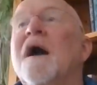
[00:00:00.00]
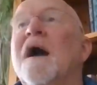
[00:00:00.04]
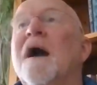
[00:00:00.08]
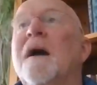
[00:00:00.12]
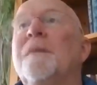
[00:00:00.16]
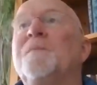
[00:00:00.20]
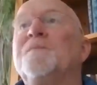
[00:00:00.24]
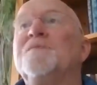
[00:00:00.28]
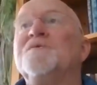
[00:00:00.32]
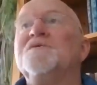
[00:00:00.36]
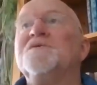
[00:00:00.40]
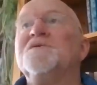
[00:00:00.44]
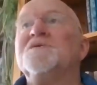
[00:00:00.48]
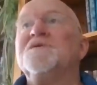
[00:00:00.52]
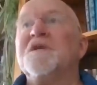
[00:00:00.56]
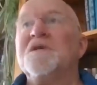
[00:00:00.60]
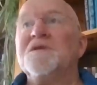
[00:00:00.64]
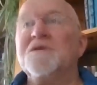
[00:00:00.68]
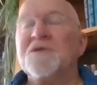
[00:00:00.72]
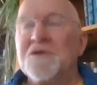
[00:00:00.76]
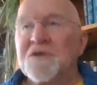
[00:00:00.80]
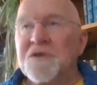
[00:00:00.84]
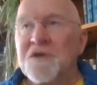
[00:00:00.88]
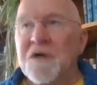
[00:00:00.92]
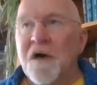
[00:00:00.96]
happens
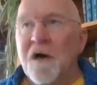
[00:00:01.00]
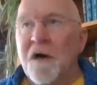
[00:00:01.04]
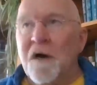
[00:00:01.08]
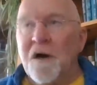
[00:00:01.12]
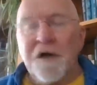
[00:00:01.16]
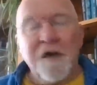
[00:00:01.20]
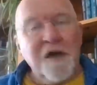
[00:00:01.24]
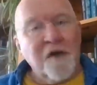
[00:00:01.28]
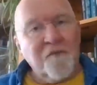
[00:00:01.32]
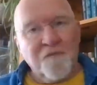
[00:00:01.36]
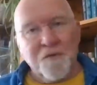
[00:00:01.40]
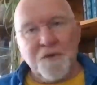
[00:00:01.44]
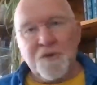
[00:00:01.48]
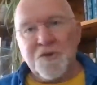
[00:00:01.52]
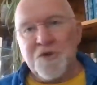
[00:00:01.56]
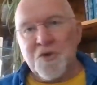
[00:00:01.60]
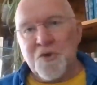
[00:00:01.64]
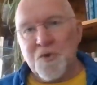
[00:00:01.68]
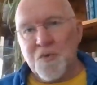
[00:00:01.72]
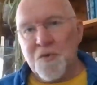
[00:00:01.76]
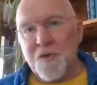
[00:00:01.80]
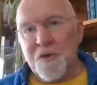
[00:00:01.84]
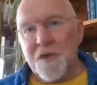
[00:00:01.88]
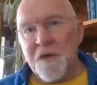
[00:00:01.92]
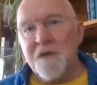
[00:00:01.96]
in the sky every
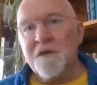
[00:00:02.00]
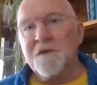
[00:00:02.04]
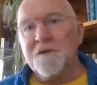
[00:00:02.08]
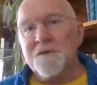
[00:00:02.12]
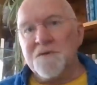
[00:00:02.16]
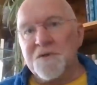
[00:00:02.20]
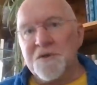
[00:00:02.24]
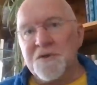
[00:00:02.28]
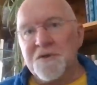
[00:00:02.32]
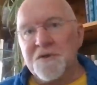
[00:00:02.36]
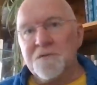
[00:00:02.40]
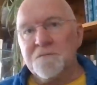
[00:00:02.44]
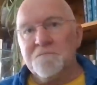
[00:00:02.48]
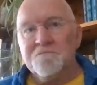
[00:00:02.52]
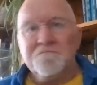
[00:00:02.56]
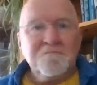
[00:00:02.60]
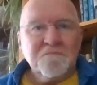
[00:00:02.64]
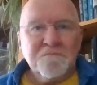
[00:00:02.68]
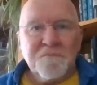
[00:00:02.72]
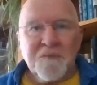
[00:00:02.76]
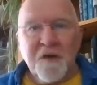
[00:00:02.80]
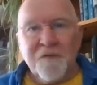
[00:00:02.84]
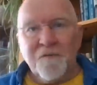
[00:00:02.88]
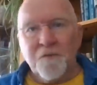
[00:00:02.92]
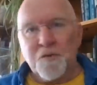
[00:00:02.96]
two years,
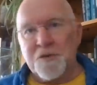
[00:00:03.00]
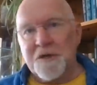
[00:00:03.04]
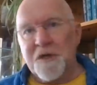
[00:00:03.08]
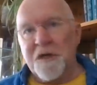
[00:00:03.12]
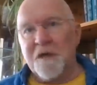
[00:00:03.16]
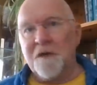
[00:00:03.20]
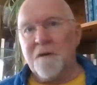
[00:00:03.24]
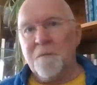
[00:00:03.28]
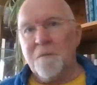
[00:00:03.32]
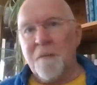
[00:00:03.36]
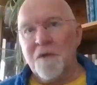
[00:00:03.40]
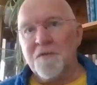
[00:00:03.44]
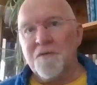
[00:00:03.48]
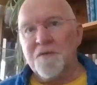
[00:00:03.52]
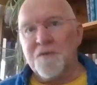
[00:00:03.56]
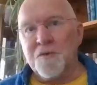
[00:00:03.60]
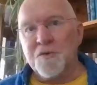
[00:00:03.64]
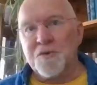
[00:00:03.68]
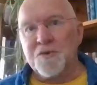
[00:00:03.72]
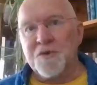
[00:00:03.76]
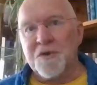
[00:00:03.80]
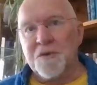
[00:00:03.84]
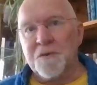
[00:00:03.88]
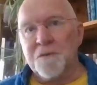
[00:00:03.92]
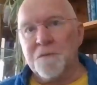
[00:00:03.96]
give or take a month or
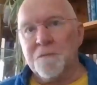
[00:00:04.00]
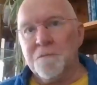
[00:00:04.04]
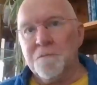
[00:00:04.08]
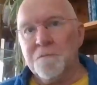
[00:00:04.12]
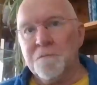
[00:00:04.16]
two.